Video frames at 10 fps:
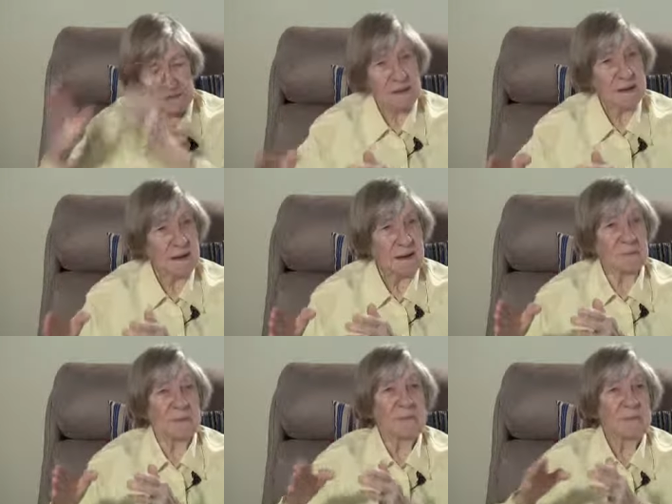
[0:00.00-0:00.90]
we sing a
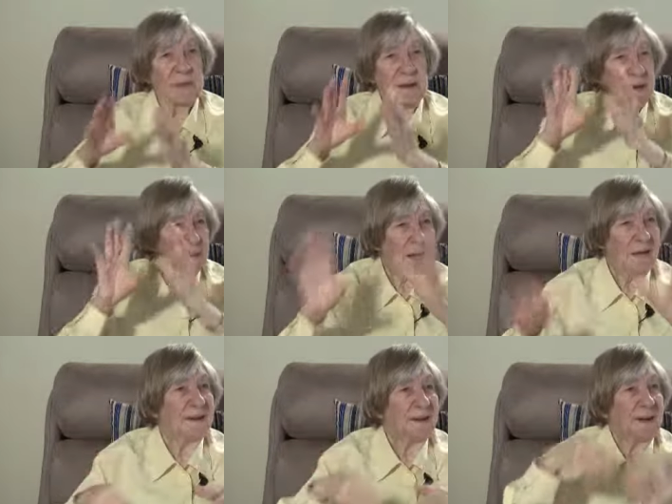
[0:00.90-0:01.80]
hymn.
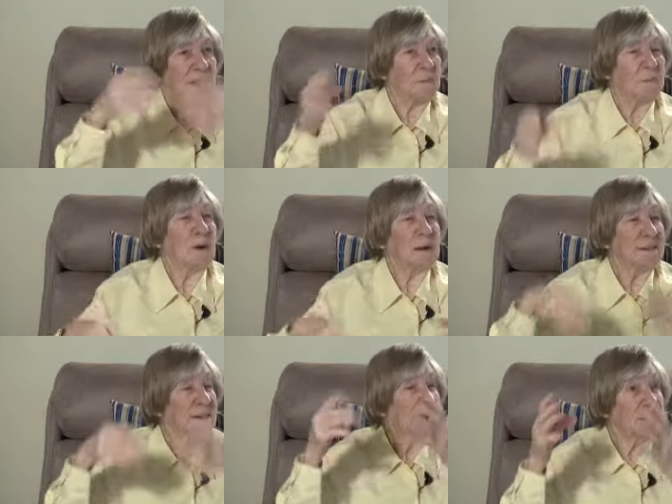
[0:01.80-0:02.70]
Immediately
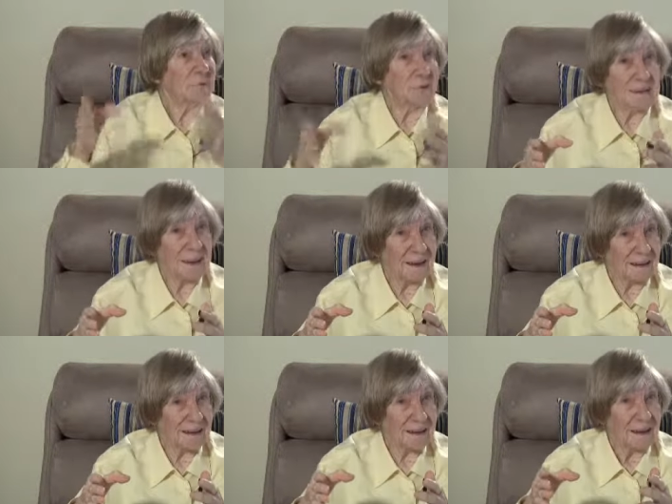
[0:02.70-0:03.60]
everybody's in a different
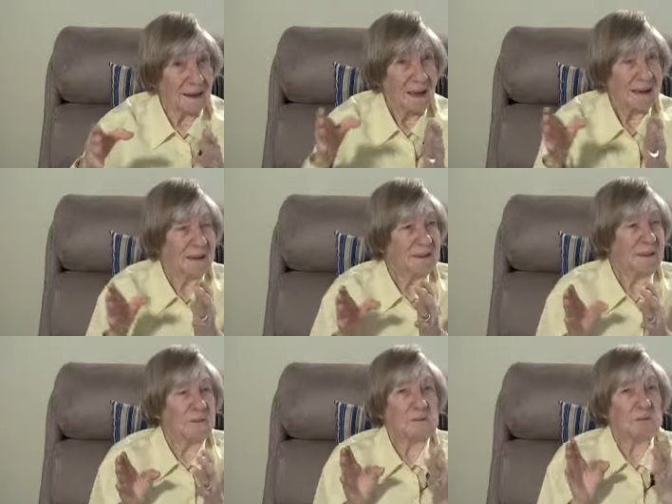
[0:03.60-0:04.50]
tongue and a
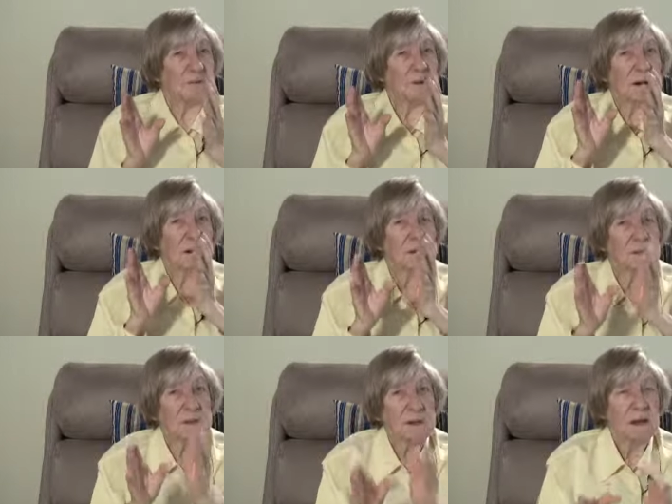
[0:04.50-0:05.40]

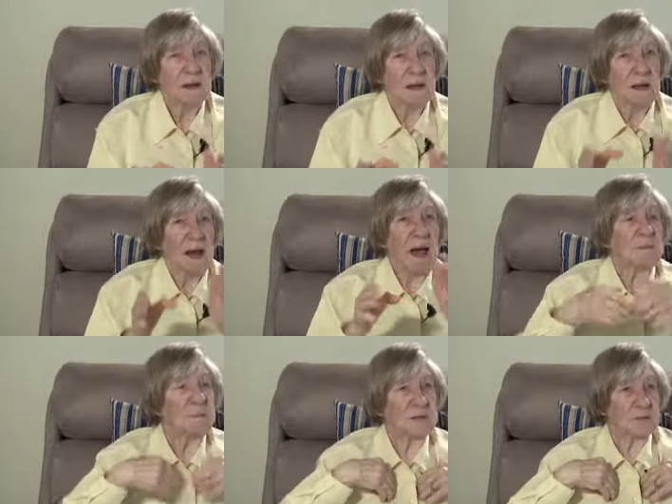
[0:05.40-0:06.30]
different
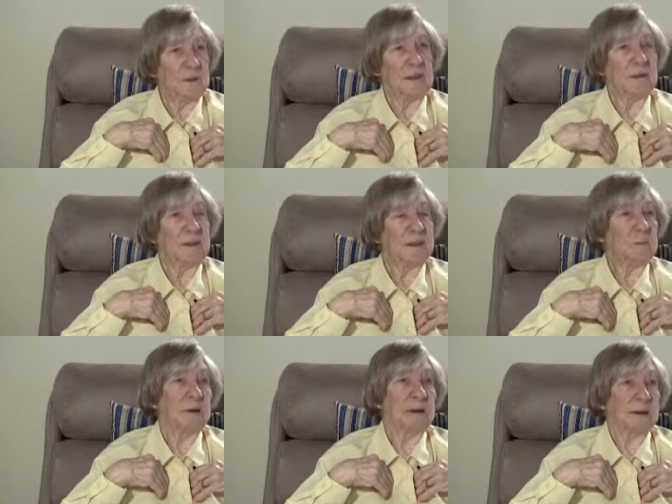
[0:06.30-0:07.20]
atmosphere in
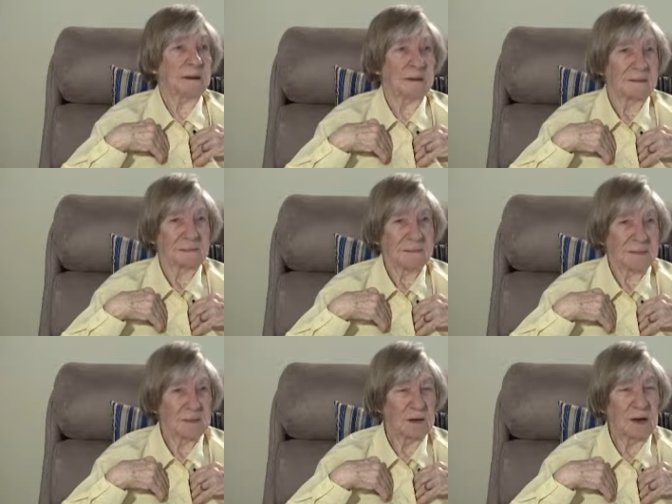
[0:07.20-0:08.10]
their being,
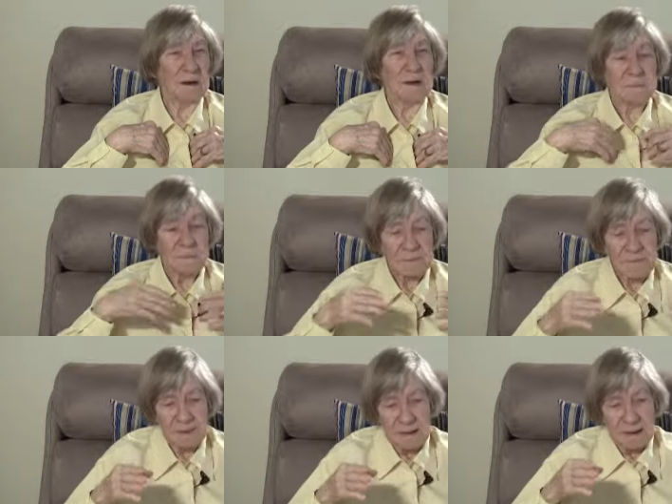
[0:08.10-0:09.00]
you know.
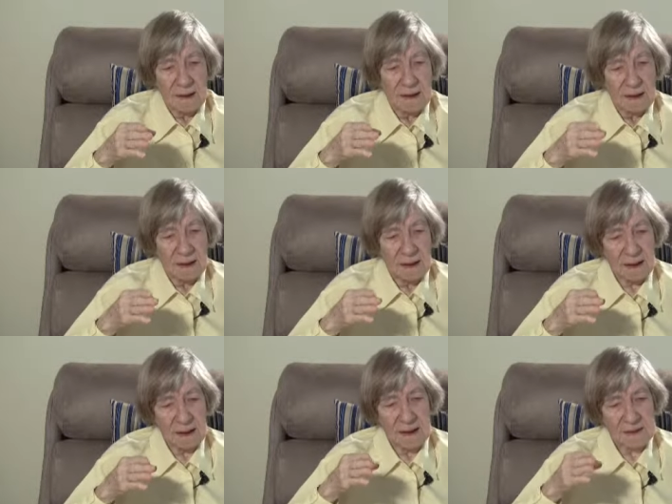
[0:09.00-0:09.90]

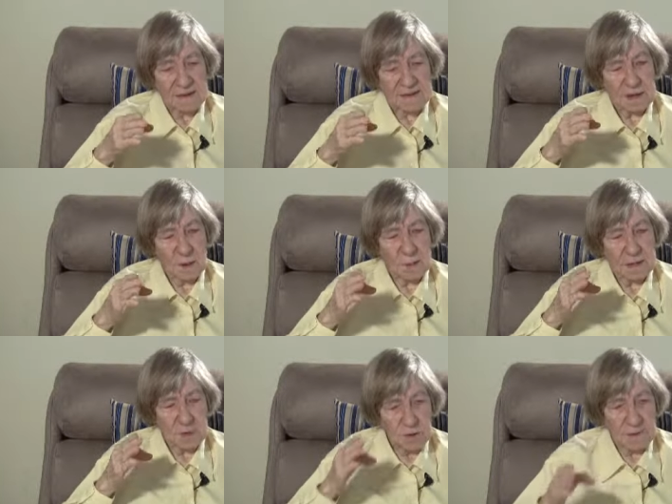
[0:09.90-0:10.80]
And so
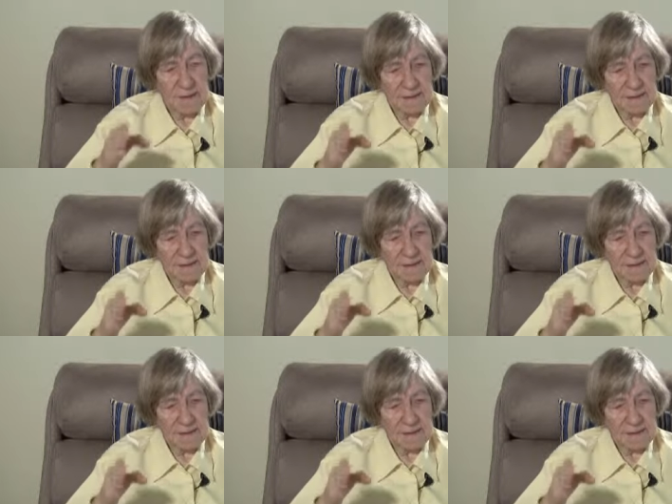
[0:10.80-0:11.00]
we do